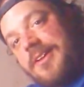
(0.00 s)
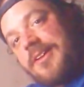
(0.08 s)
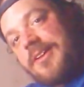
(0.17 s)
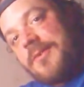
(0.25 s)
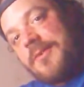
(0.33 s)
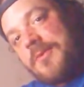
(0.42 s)

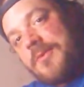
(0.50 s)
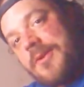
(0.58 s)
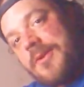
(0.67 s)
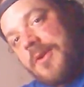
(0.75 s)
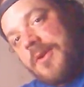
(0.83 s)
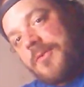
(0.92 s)
Hello, everyone.
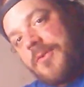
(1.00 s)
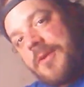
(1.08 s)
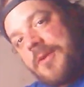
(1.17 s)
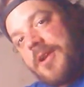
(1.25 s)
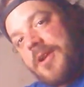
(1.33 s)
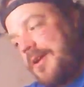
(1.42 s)
Wait for everybody
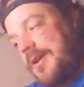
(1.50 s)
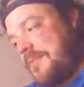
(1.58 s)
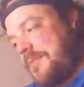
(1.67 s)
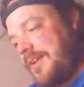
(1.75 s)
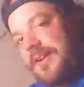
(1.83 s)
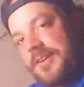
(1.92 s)
to come in, and
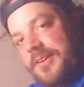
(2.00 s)
I'll let y'all